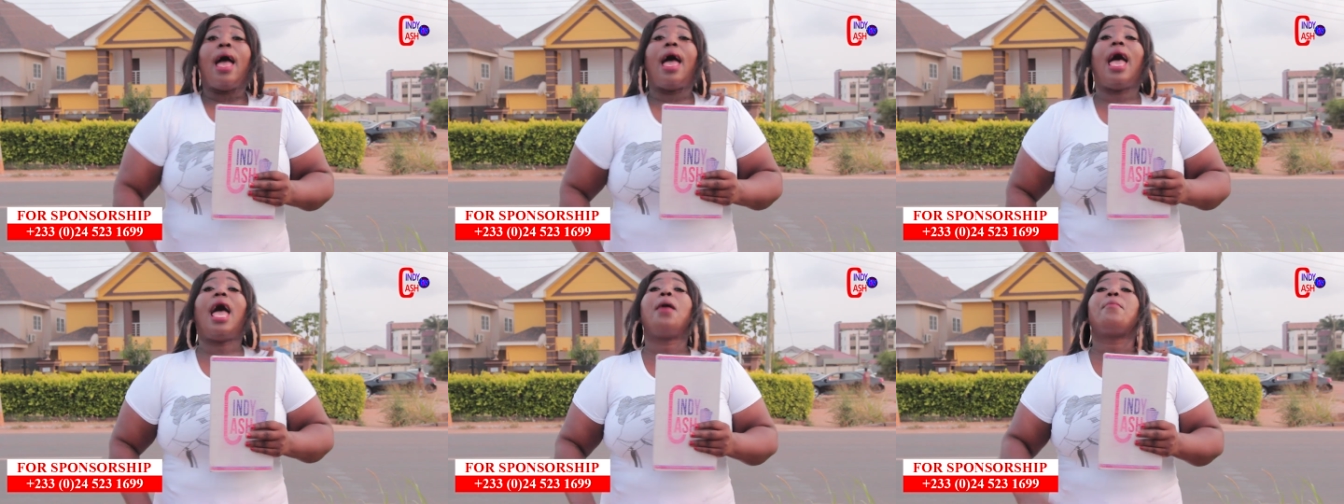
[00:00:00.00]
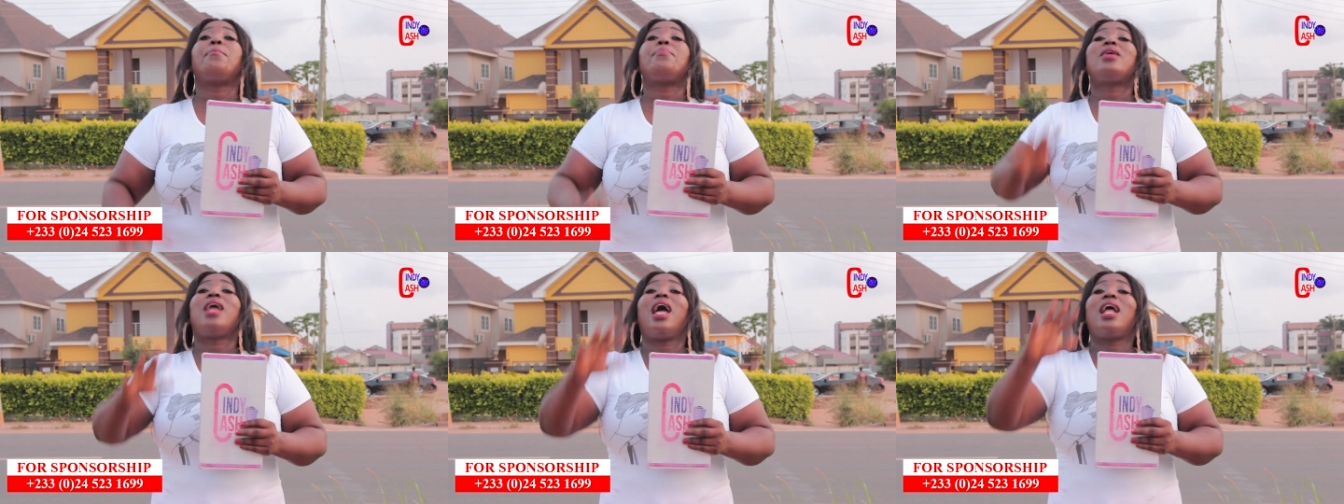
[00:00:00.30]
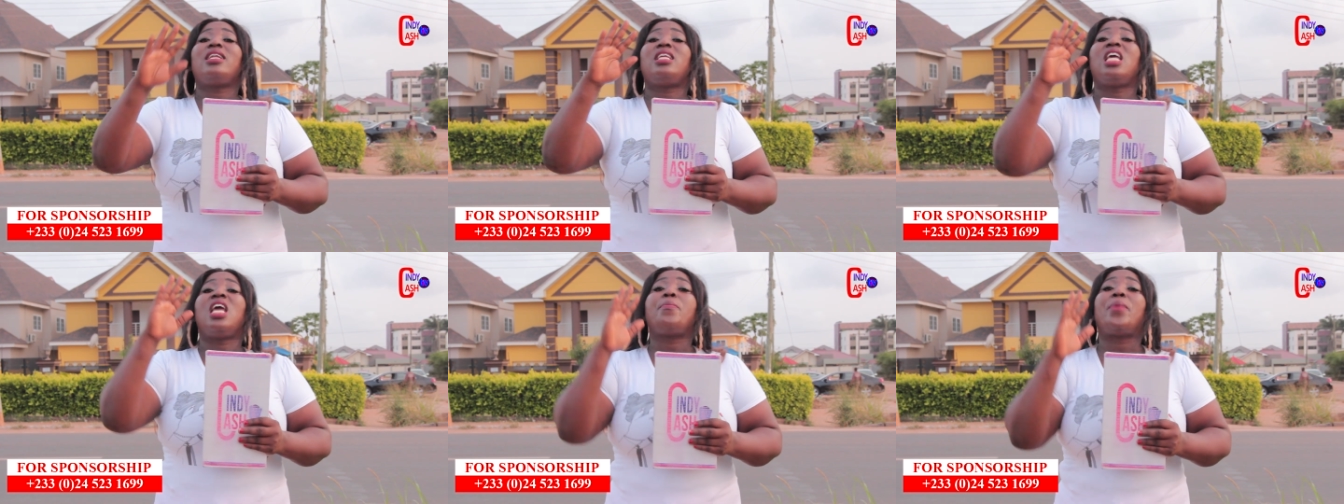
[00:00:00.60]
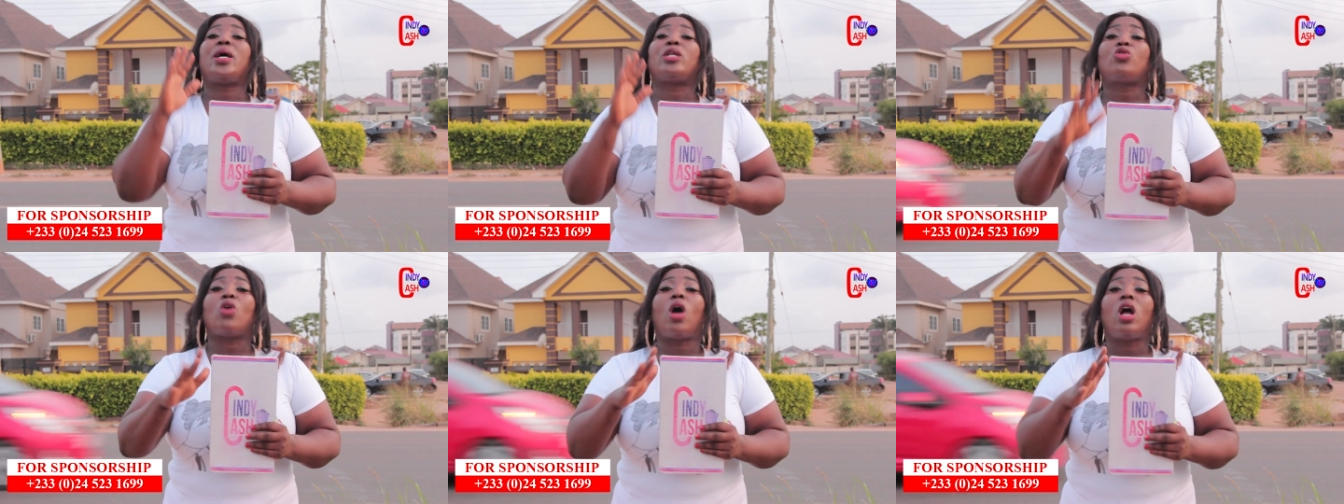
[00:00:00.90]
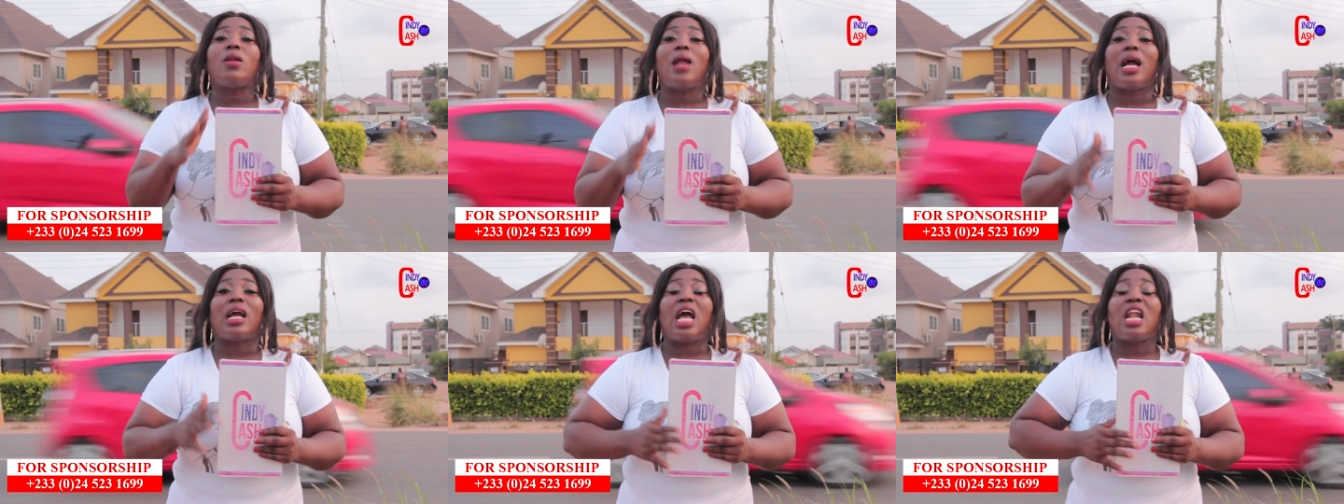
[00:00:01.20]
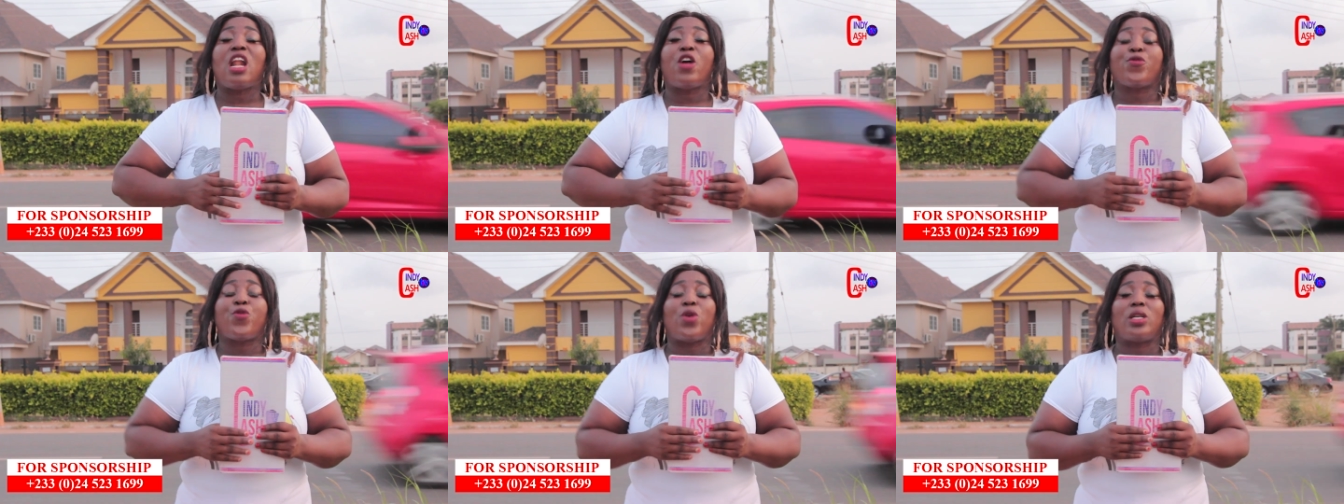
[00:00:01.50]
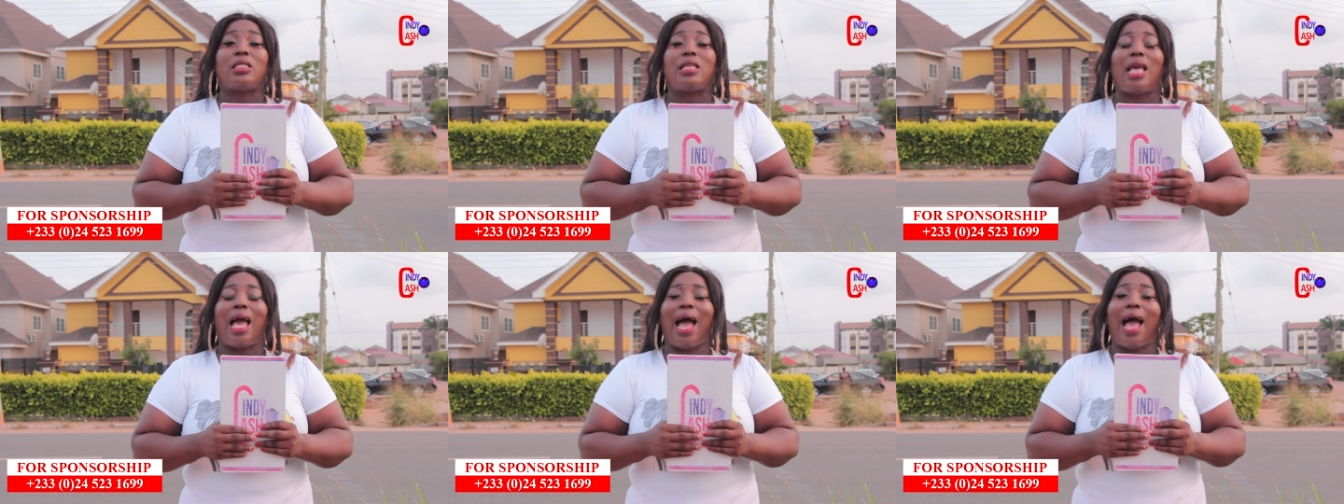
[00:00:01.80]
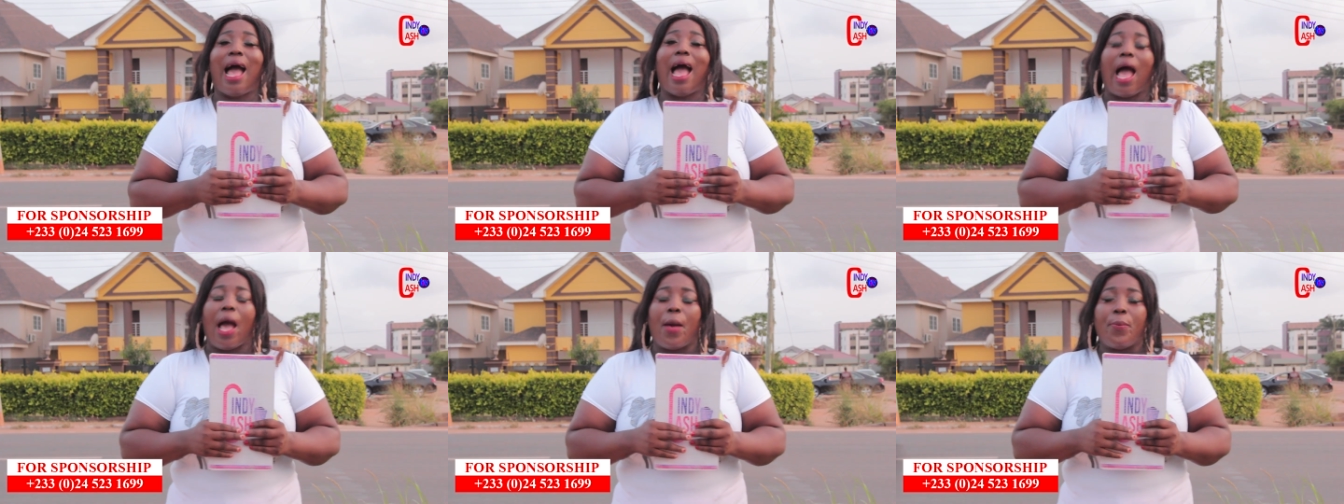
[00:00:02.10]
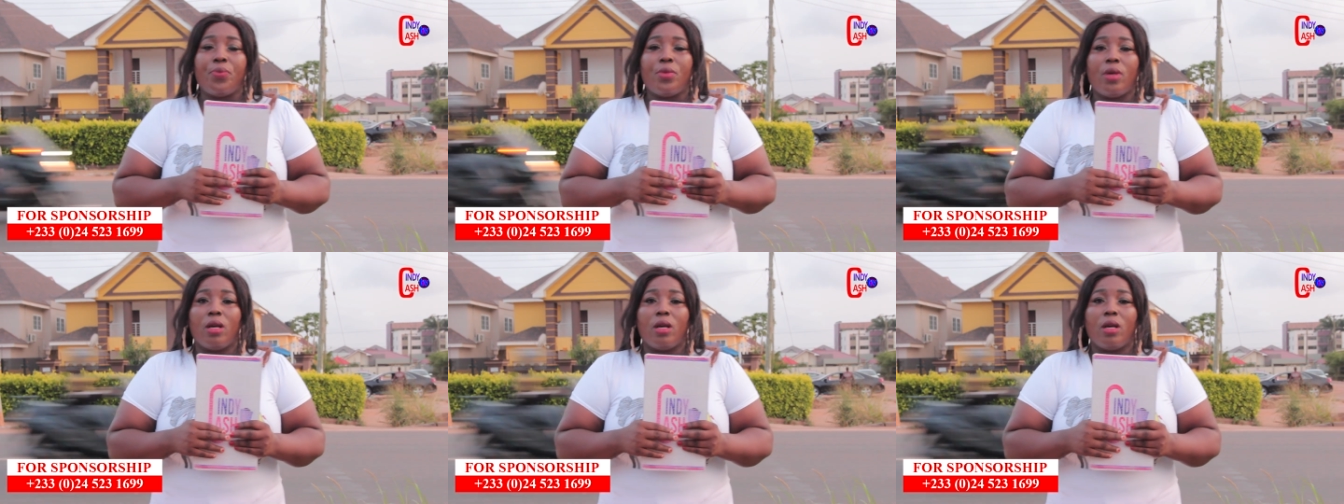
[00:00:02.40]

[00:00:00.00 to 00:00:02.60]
And Brad, you better on a gun of what say, ah.